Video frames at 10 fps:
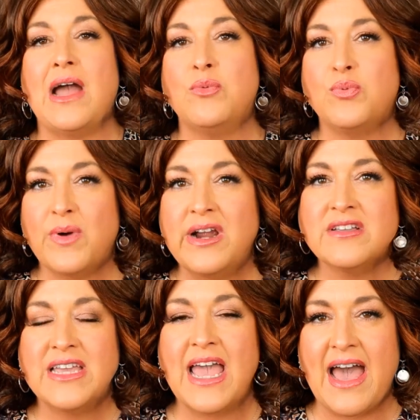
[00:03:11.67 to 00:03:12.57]
I
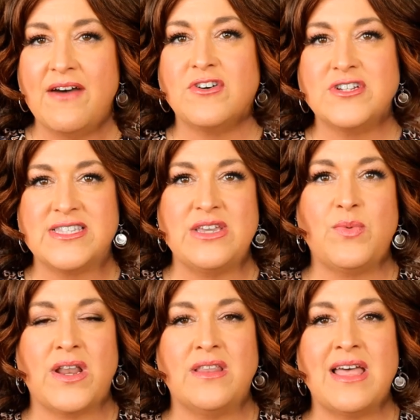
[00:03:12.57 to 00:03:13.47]
rarely ever see
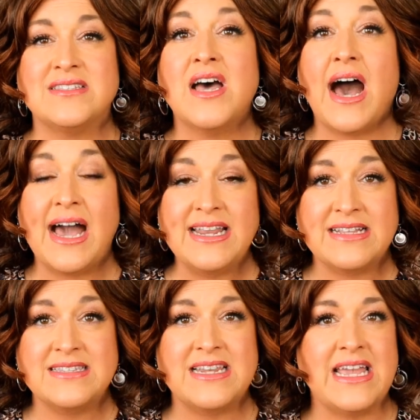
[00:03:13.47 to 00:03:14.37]
one that's high
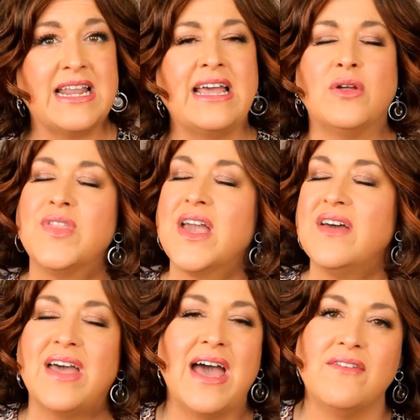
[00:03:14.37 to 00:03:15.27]
density, and I don't think
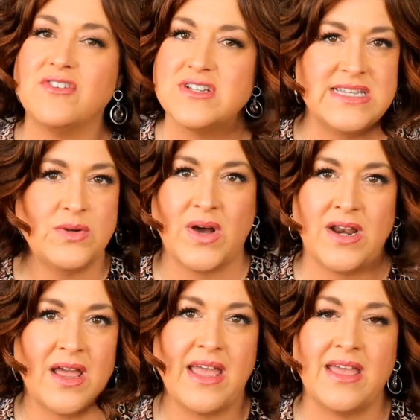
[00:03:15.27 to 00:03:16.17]
I've ever seen
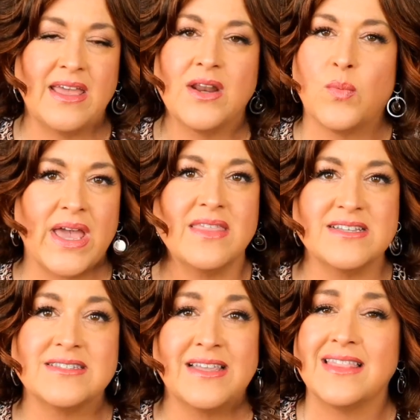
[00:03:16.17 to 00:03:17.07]
one in a wig
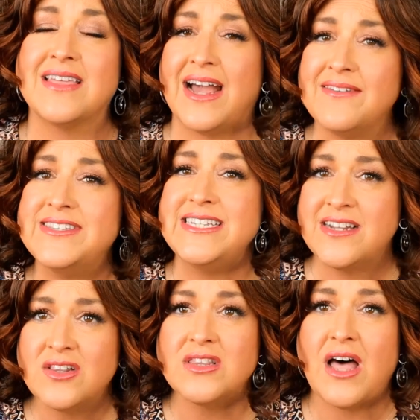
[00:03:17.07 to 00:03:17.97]
this length and I've
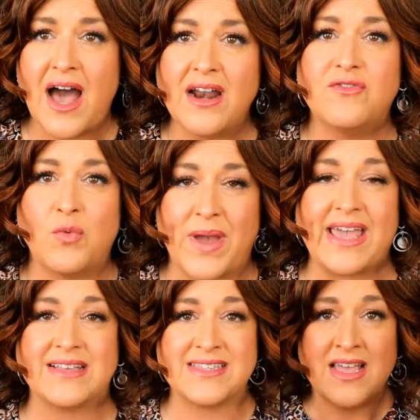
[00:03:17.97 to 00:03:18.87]
seen a lot of
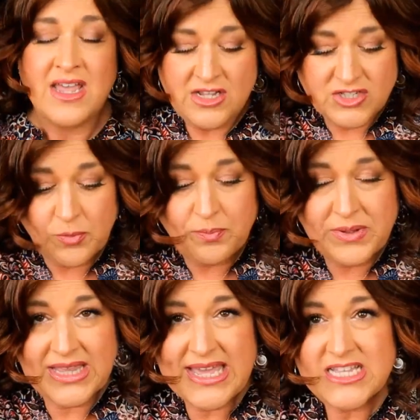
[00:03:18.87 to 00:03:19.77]
wigs. So
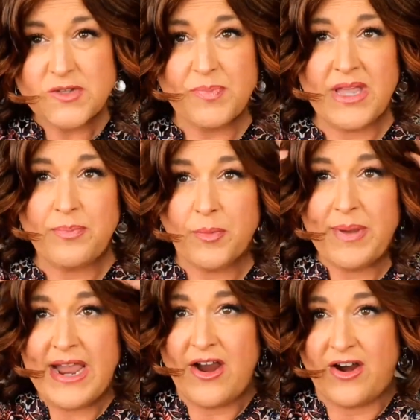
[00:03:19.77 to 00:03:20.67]
please be
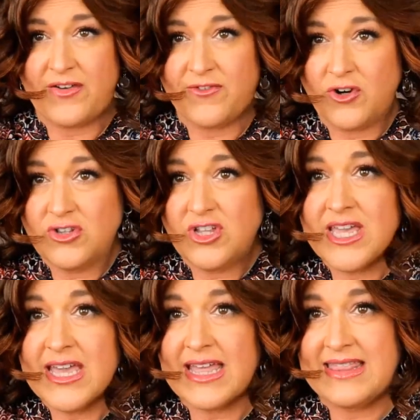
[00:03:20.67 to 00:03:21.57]
prepared. If you're
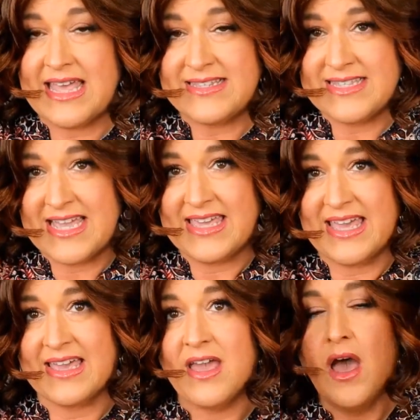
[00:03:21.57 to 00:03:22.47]
looking at this
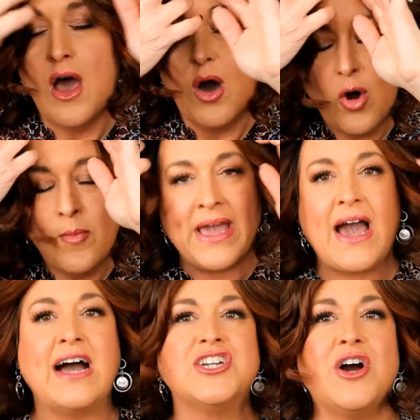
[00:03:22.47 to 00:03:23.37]
thinking, oh my
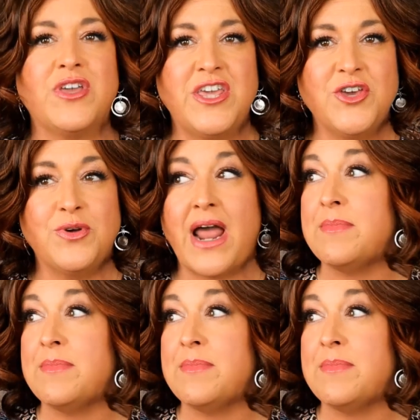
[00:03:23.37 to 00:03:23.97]
gosh, how cute.